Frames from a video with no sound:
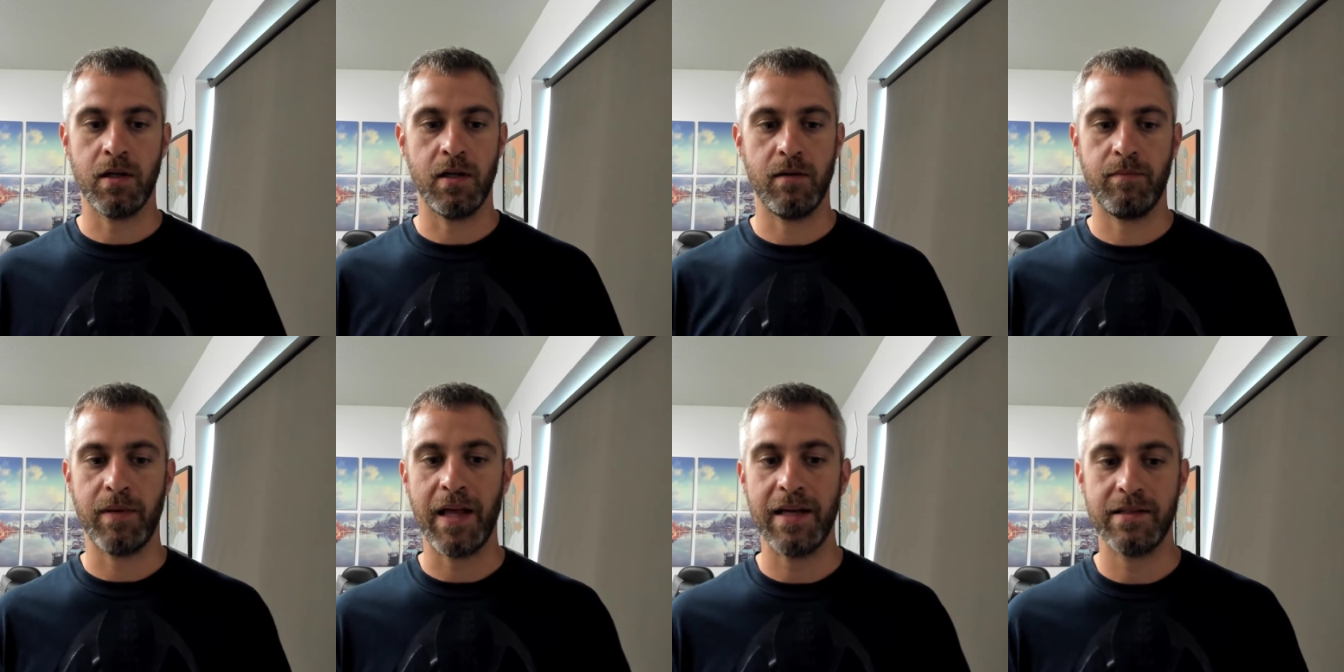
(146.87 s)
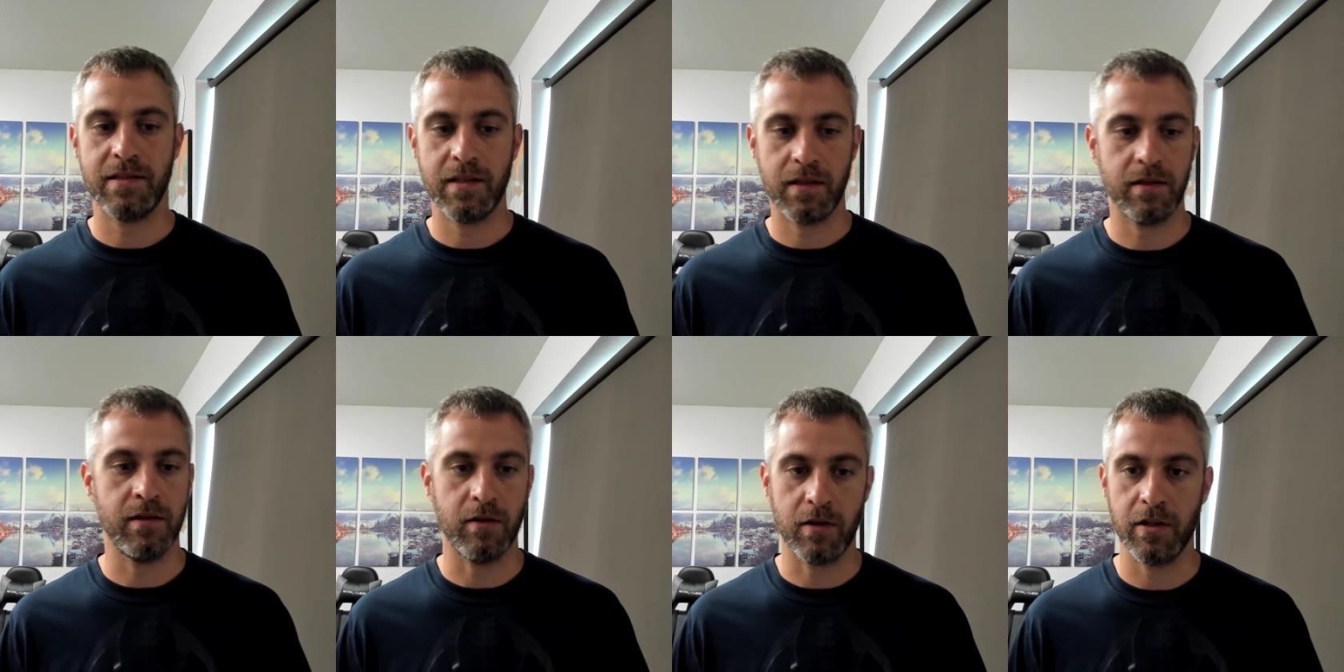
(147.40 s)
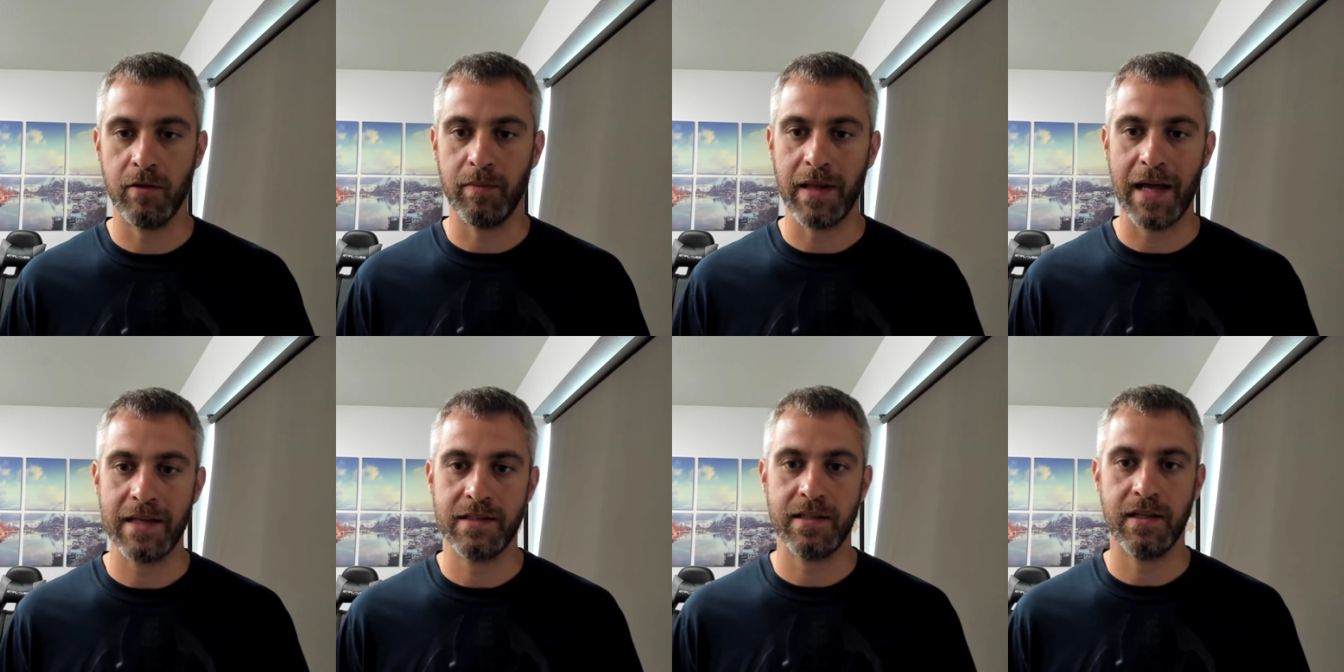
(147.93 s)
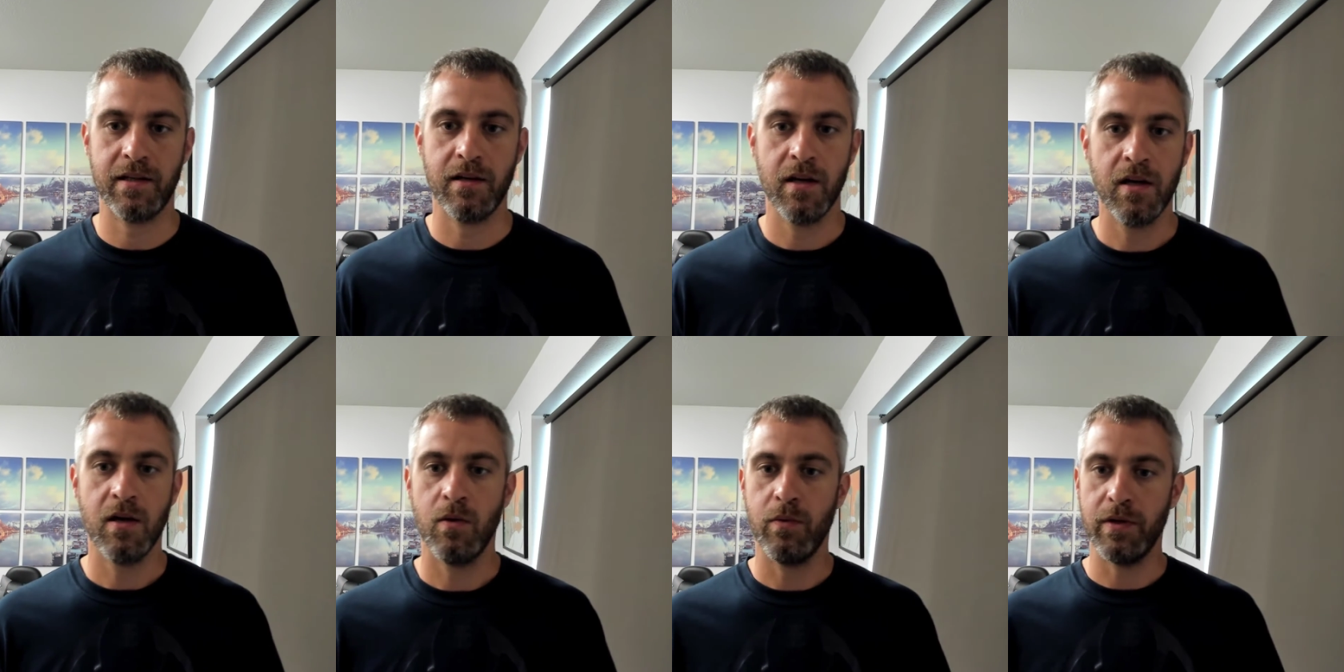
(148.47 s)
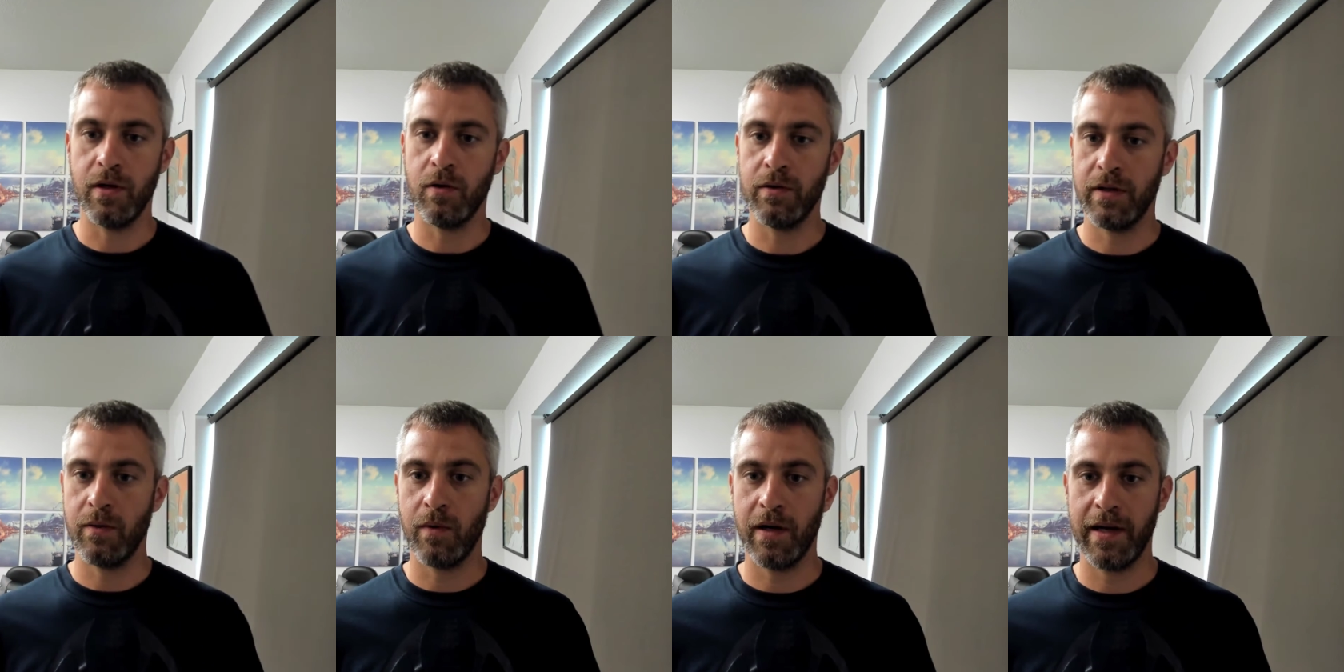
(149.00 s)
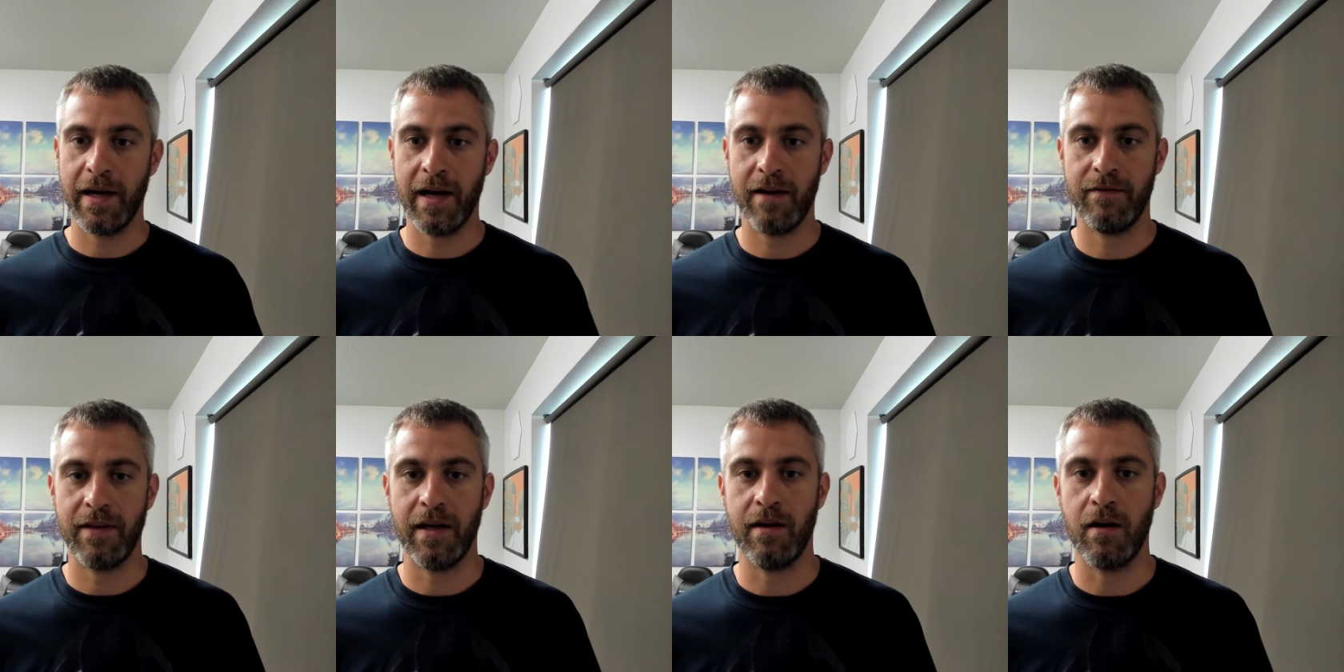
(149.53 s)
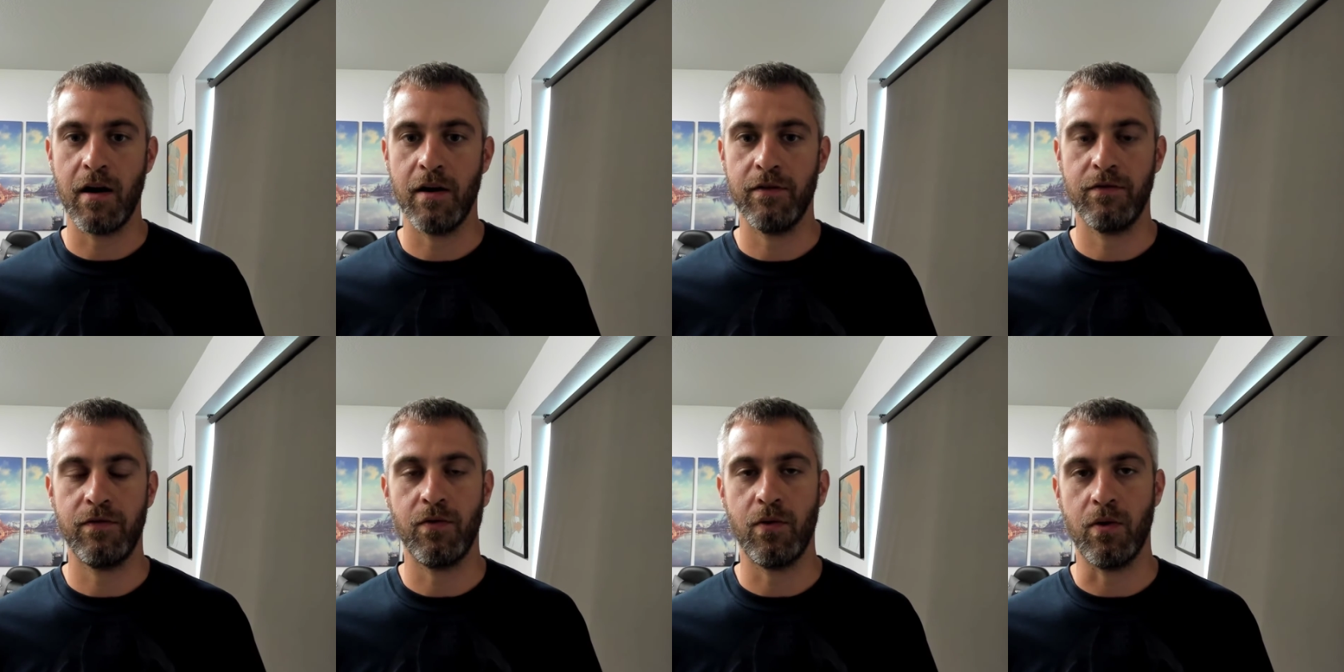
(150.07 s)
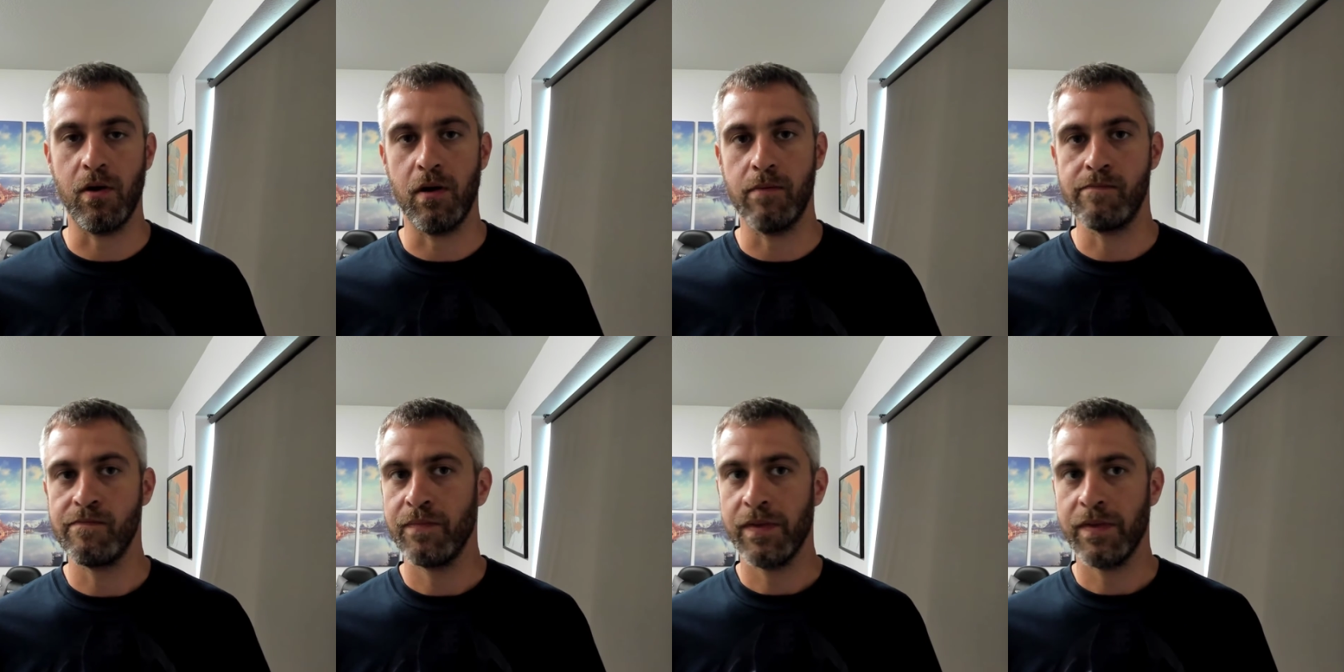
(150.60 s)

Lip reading: plastic, clear plastic, we only want to have that on for